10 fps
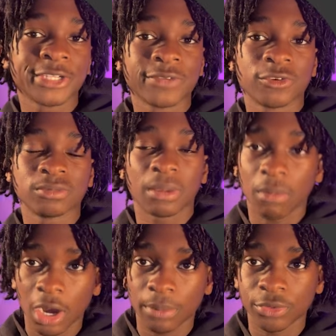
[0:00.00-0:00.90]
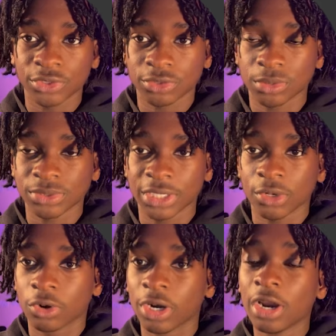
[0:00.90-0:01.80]
if it was my mom using this website
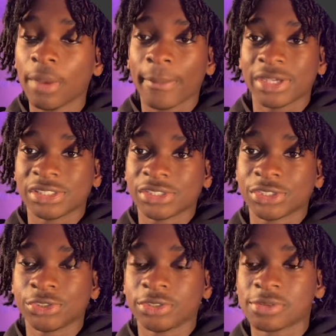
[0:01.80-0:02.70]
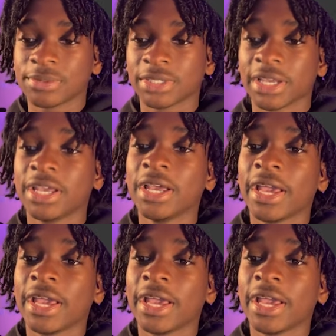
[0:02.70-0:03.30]
or my sister using the website,